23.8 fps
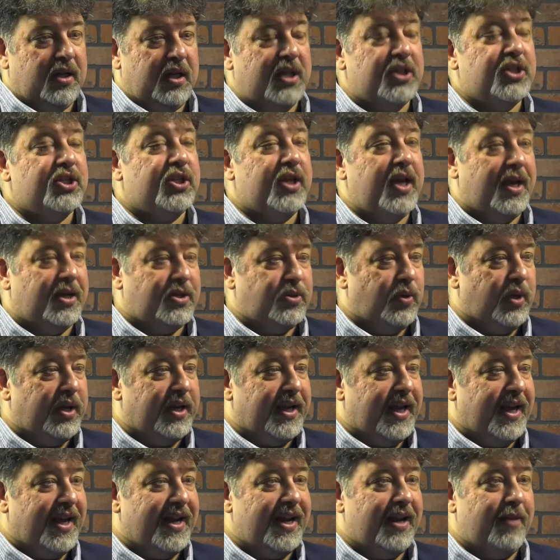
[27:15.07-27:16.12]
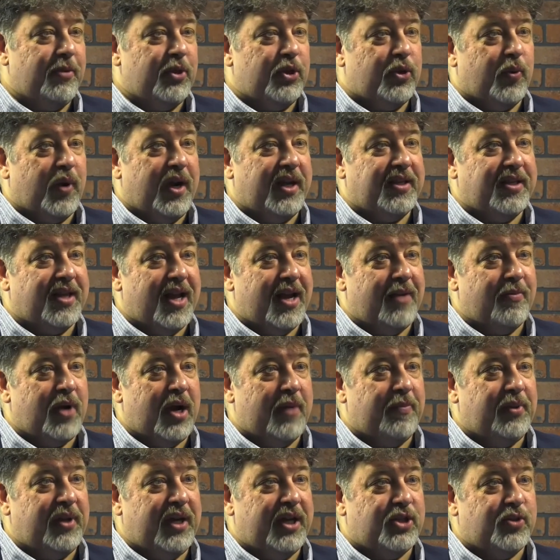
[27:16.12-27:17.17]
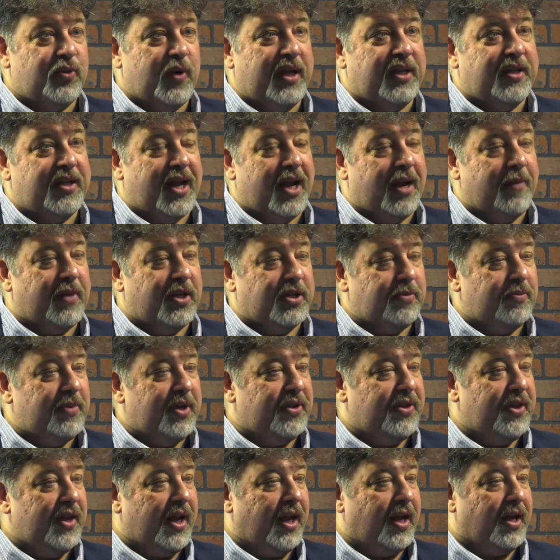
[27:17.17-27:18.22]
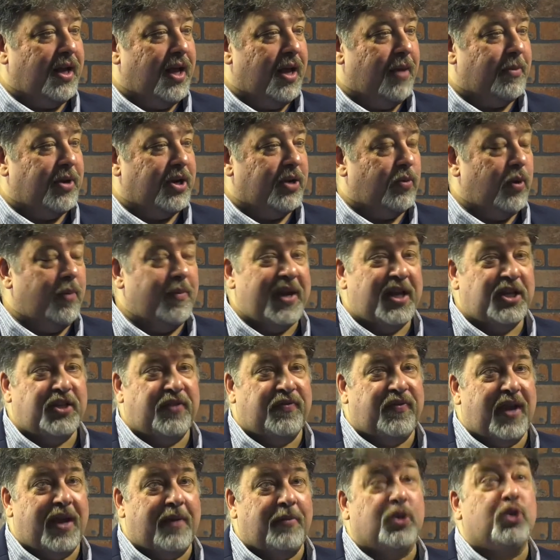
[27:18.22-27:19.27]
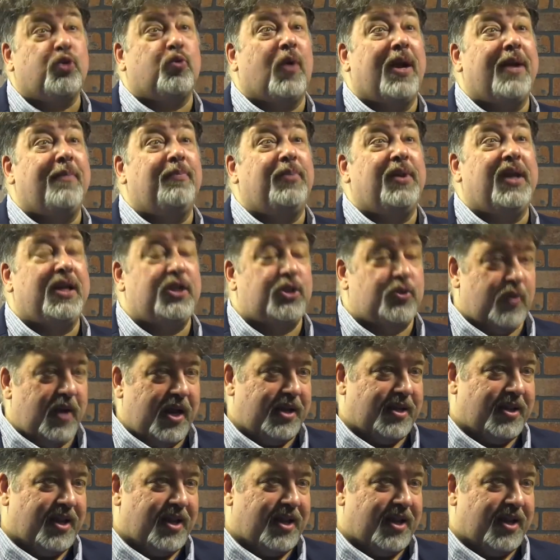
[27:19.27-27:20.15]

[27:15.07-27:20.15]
It's scheduling. Get him at the right time, right place, right time. That's a big thing in comedy. What made you famous? Right place, right